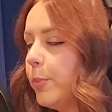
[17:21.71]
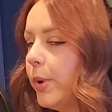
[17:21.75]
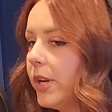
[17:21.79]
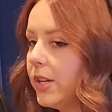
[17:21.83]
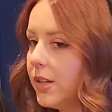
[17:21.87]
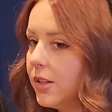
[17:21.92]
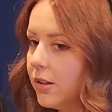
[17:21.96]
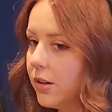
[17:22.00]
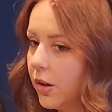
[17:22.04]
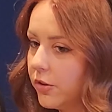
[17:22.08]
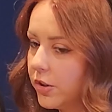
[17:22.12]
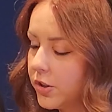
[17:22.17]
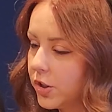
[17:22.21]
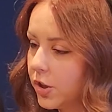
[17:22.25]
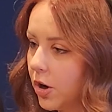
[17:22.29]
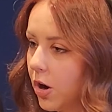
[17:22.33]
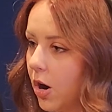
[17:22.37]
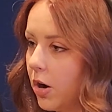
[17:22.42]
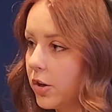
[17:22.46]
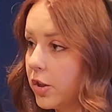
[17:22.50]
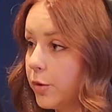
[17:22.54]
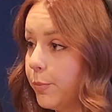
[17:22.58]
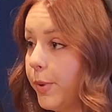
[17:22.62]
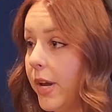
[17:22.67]
dependent on the
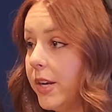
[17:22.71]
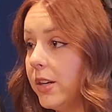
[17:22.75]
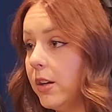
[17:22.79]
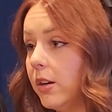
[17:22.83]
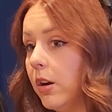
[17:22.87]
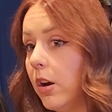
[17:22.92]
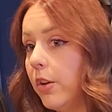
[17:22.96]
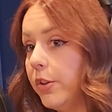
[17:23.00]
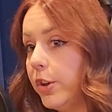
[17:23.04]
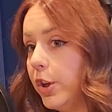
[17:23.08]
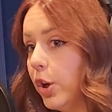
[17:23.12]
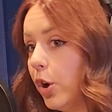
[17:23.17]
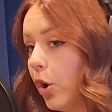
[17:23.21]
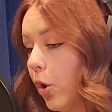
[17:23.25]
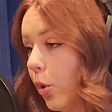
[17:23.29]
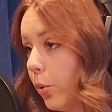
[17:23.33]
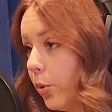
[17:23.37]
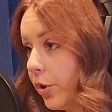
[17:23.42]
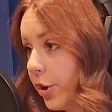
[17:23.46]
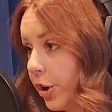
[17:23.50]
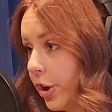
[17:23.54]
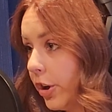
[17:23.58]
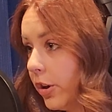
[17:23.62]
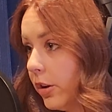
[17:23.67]
dog, dependent on the
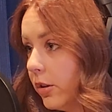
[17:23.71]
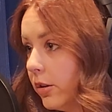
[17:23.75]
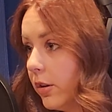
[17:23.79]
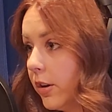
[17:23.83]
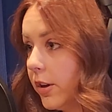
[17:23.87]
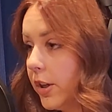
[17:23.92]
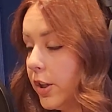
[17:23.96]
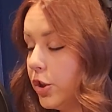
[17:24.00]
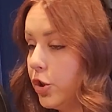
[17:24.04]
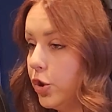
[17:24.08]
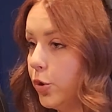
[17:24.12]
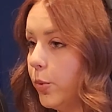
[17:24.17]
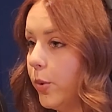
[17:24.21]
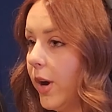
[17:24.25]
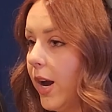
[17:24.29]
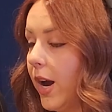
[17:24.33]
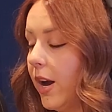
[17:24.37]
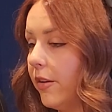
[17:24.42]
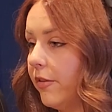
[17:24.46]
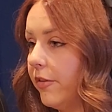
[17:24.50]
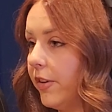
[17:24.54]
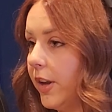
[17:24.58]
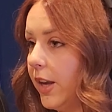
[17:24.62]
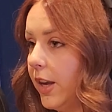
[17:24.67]
owner. Do you
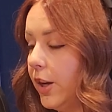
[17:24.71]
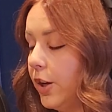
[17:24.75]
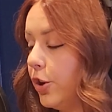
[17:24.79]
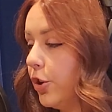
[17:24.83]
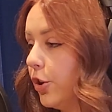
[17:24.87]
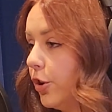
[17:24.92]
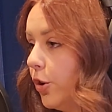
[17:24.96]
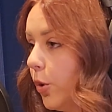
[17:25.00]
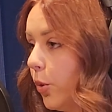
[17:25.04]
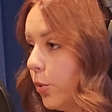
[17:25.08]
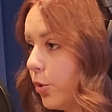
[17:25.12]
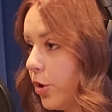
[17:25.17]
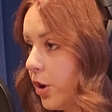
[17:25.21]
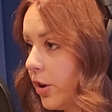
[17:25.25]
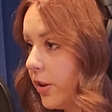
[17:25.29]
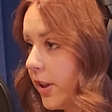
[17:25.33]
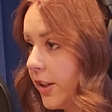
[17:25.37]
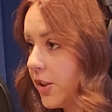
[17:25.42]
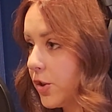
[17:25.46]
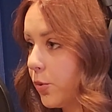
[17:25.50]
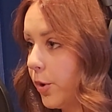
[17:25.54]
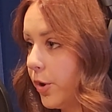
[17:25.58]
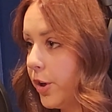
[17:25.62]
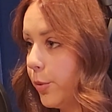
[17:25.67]
have a good owner
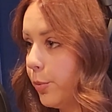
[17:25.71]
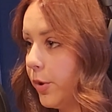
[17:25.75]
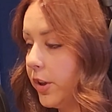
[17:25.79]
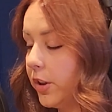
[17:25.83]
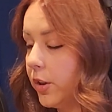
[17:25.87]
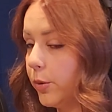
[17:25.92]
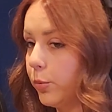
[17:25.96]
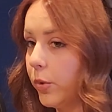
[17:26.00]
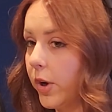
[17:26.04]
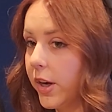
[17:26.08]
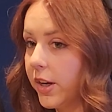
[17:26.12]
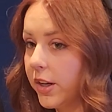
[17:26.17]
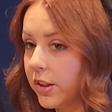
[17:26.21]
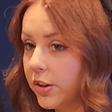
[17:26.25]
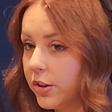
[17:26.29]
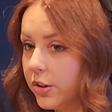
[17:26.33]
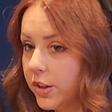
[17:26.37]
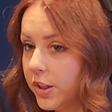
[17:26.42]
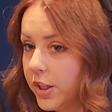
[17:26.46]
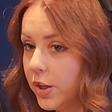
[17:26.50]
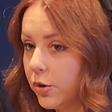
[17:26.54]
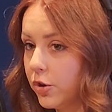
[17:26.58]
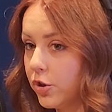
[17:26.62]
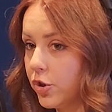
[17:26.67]
that's going to bring them
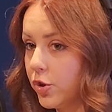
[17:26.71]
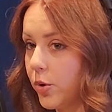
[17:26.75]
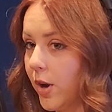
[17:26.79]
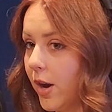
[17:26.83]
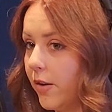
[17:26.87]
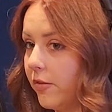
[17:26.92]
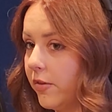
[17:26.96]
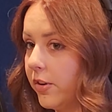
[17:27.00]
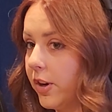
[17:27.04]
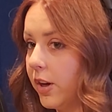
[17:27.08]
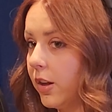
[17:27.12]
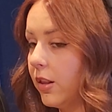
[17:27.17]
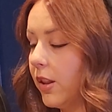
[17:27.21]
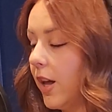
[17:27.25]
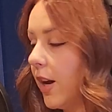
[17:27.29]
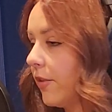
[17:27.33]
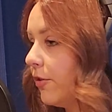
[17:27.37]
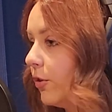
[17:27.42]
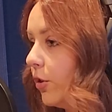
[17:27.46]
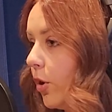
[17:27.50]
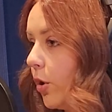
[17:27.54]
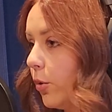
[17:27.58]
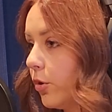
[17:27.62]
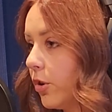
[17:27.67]
regularly, or do you have a
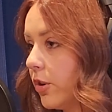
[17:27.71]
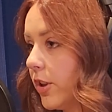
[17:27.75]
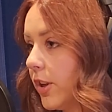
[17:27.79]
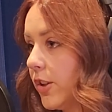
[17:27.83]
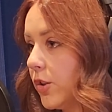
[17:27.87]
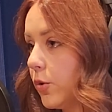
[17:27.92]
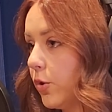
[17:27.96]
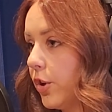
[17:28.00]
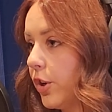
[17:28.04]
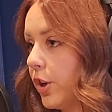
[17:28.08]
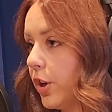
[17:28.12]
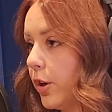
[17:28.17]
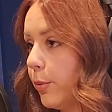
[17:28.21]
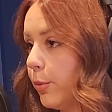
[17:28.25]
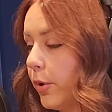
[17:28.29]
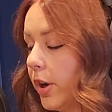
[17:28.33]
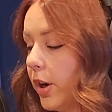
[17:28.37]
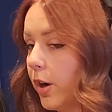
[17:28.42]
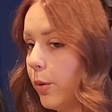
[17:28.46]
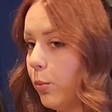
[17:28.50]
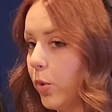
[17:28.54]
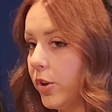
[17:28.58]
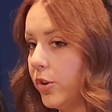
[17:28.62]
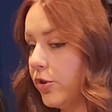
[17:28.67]
neglectful owner that's only going to
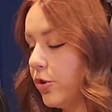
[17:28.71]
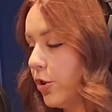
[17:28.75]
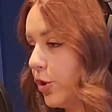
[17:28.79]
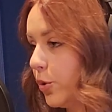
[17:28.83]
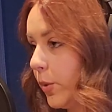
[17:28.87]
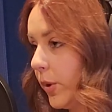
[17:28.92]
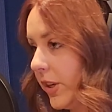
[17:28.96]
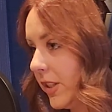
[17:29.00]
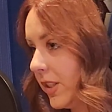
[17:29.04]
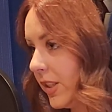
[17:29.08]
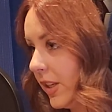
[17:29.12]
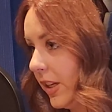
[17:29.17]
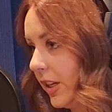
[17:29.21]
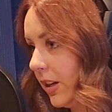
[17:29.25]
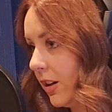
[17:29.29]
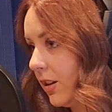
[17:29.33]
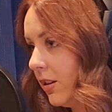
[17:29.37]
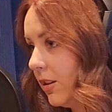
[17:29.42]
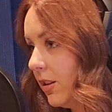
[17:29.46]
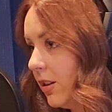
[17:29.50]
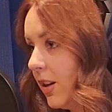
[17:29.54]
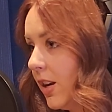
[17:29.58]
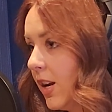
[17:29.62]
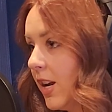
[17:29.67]
bring them once or twice a
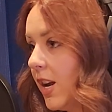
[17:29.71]
year?